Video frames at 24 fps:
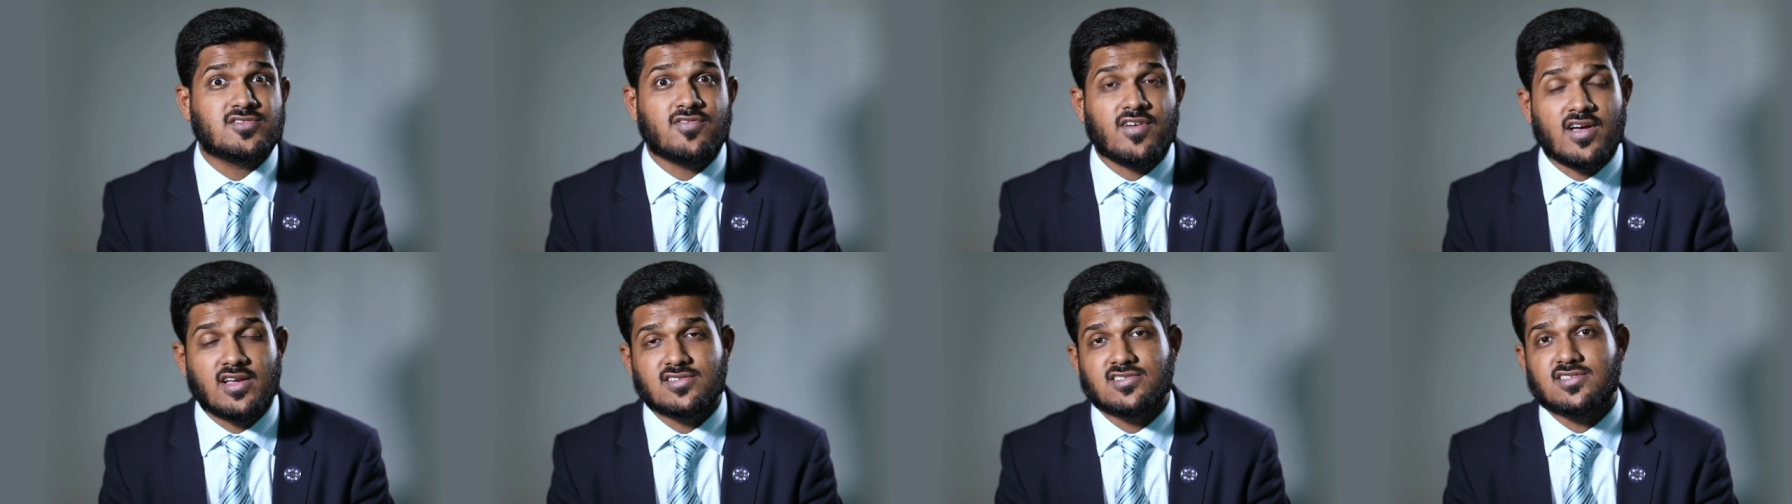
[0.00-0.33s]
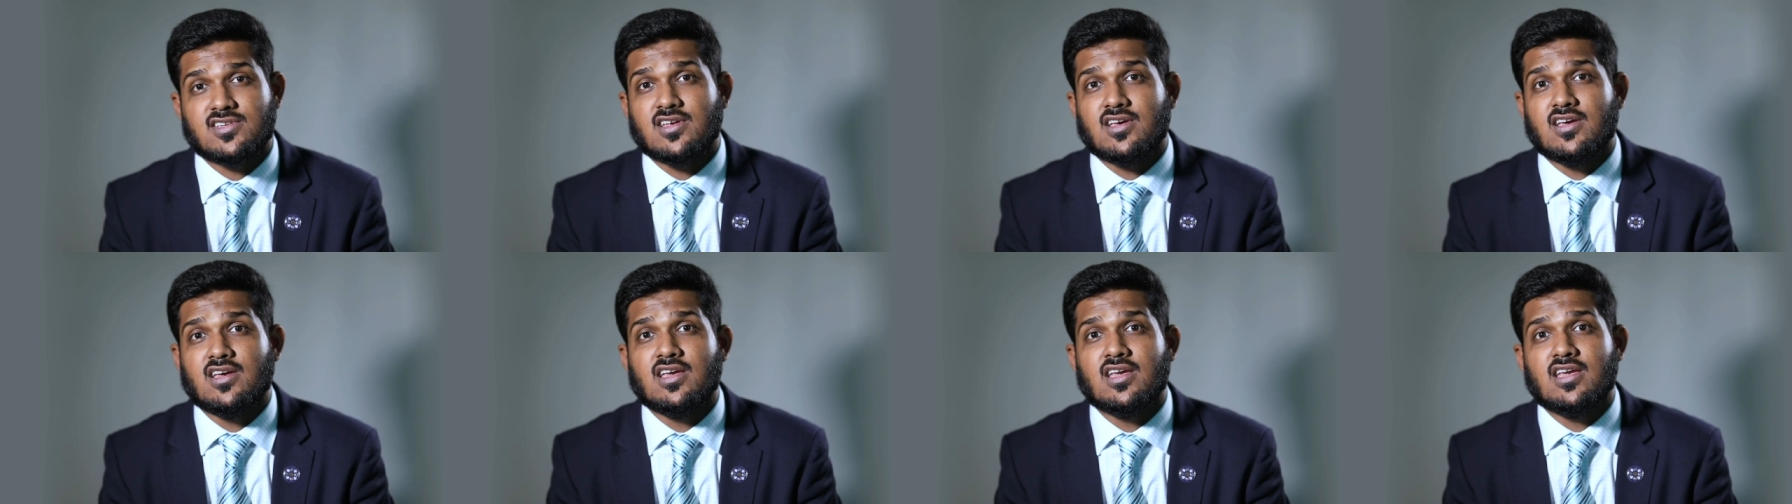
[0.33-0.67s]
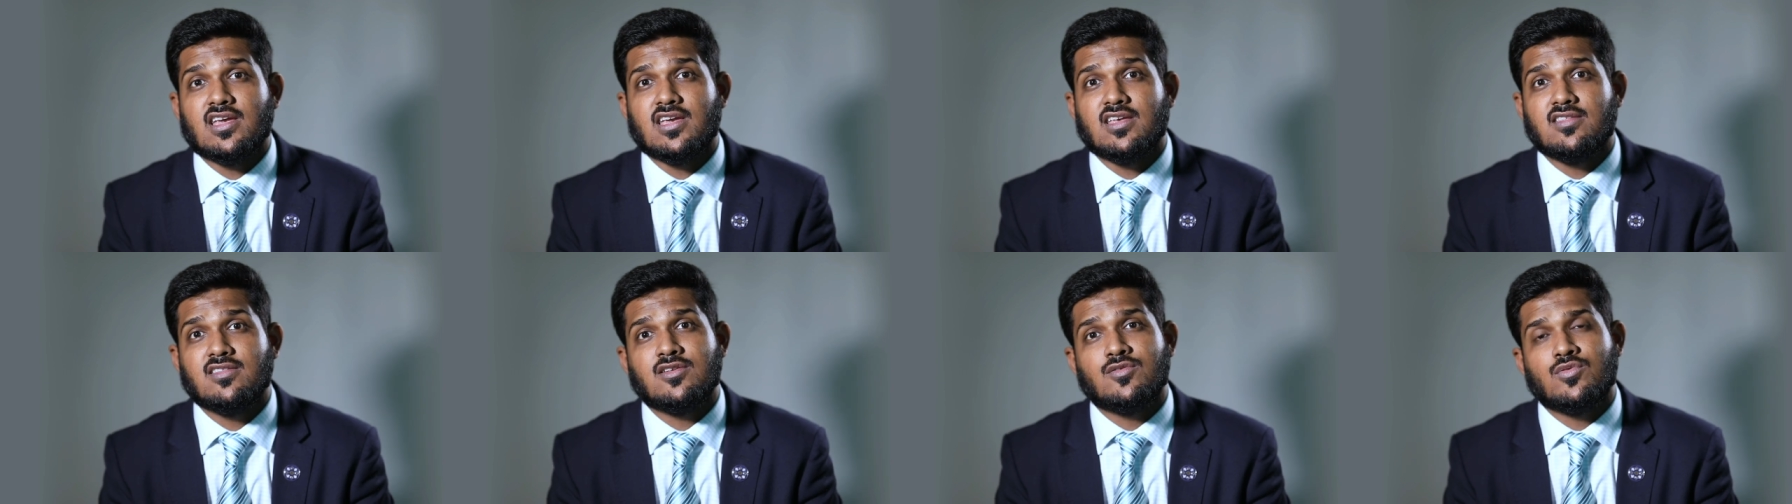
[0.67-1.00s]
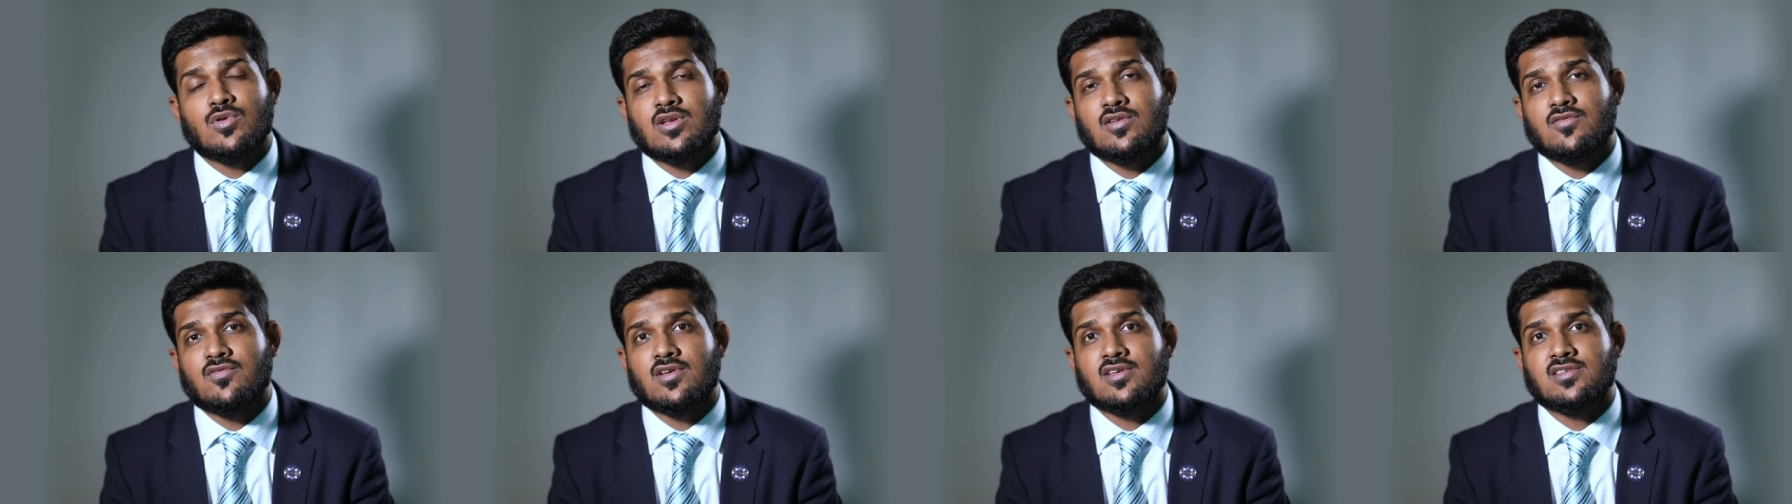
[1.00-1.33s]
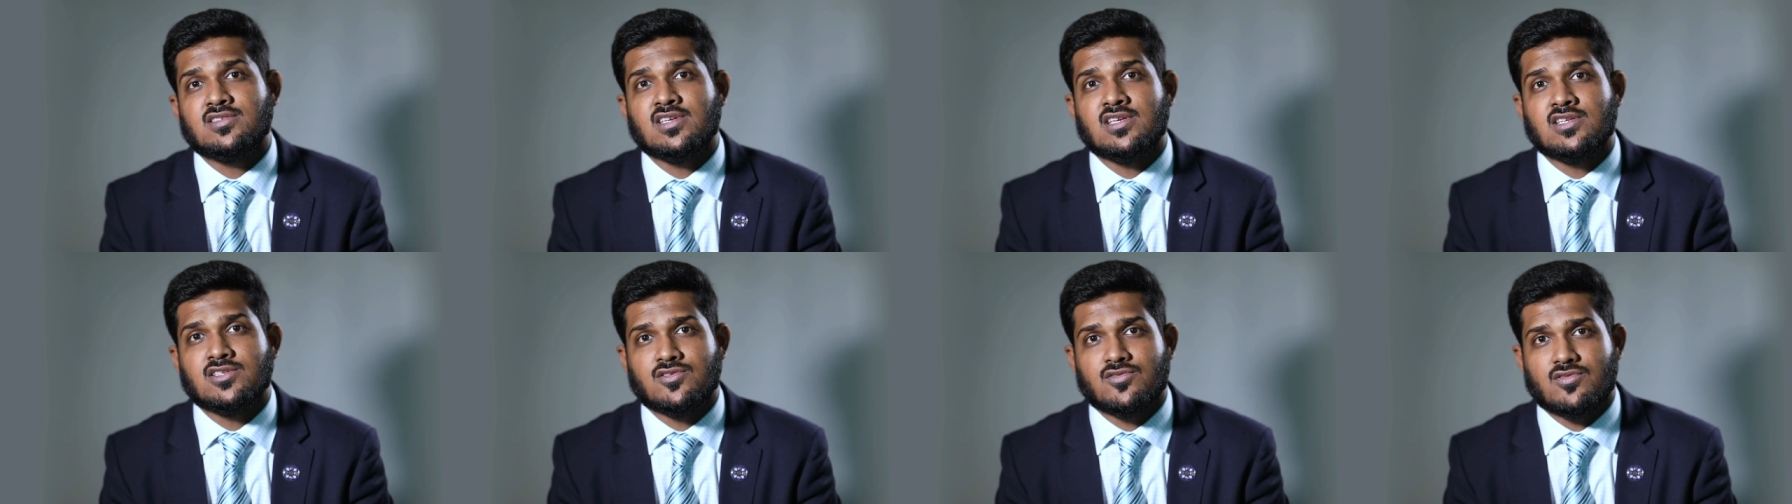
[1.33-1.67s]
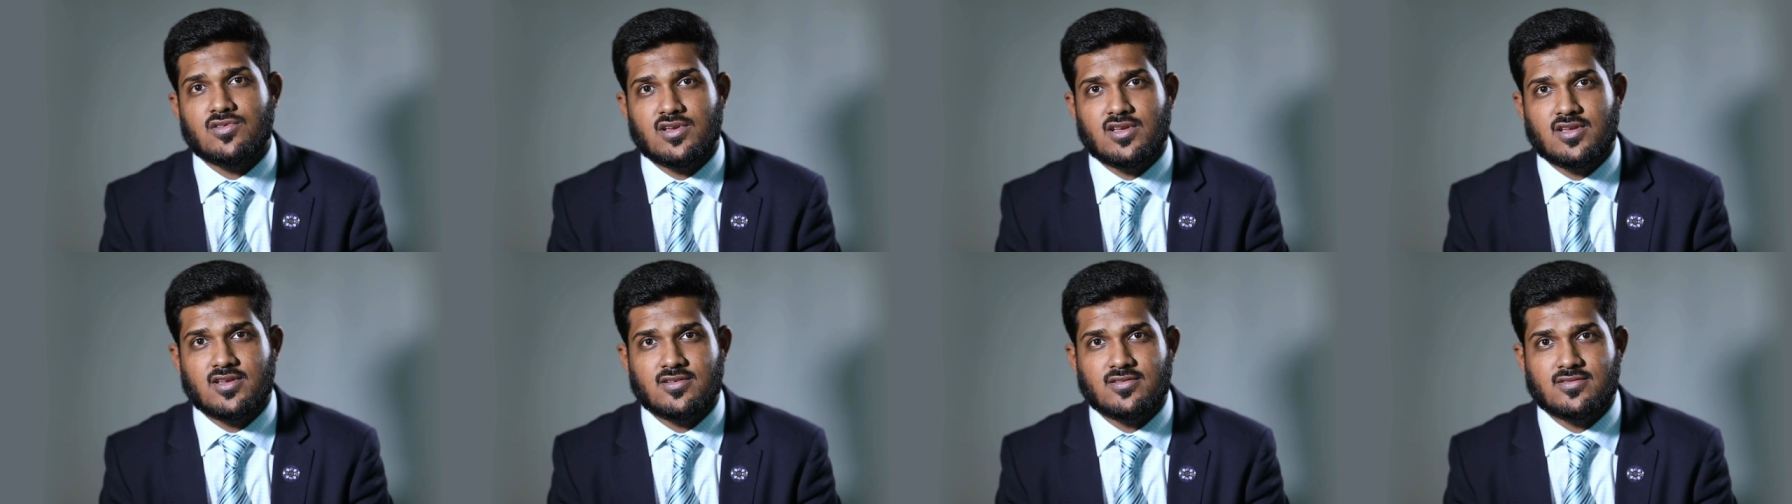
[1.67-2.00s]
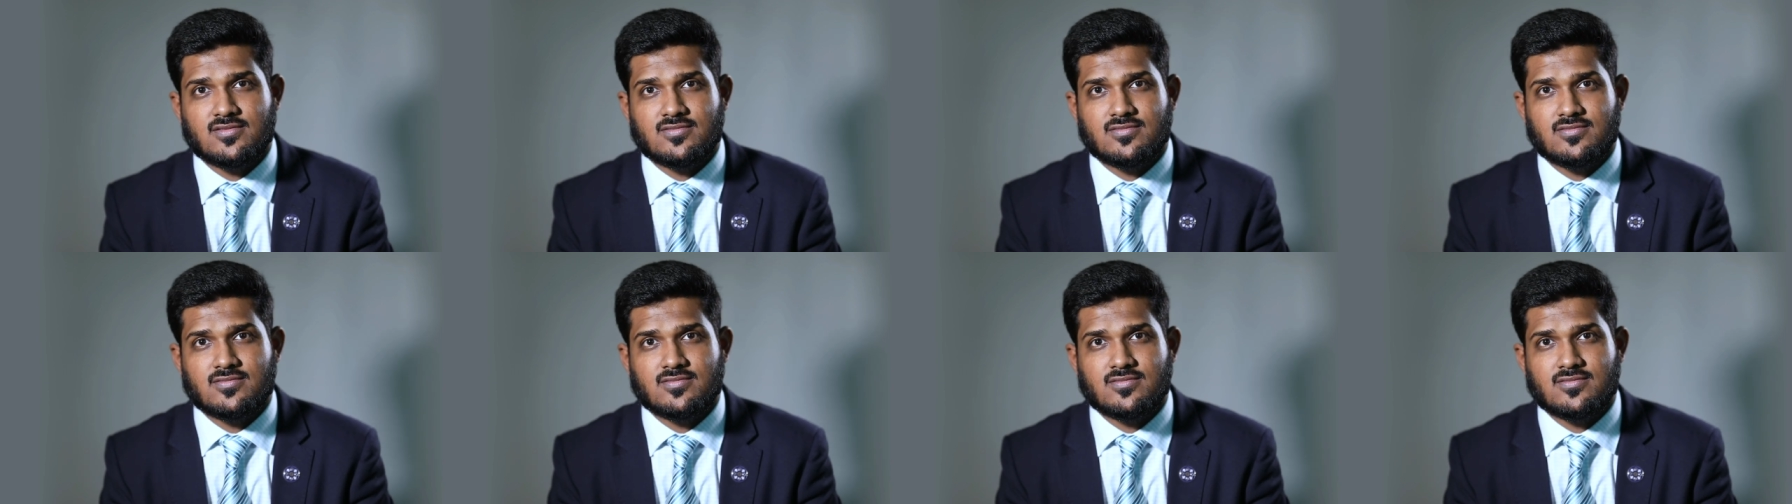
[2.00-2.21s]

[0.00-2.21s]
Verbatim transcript: faster in the 21st century.